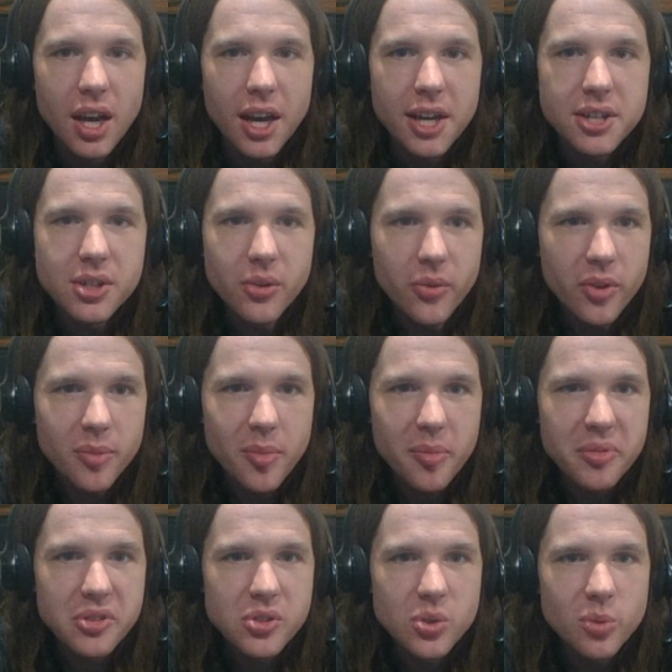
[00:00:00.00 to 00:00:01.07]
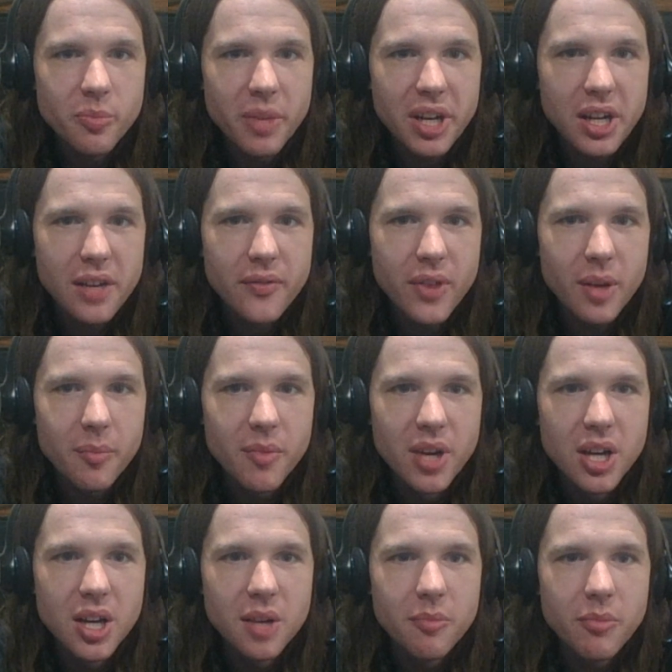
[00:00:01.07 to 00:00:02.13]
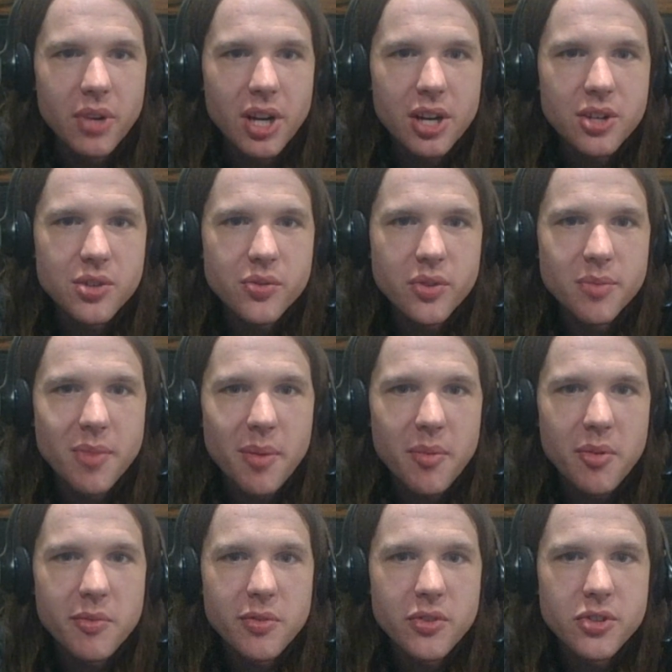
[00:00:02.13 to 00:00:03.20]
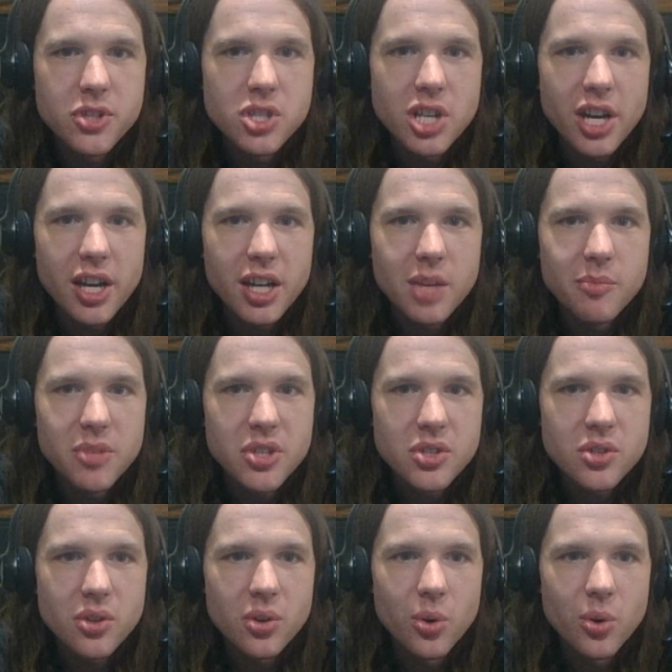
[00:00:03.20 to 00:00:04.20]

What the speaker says: I don't remember too many of them, but I do remember both John and Mr.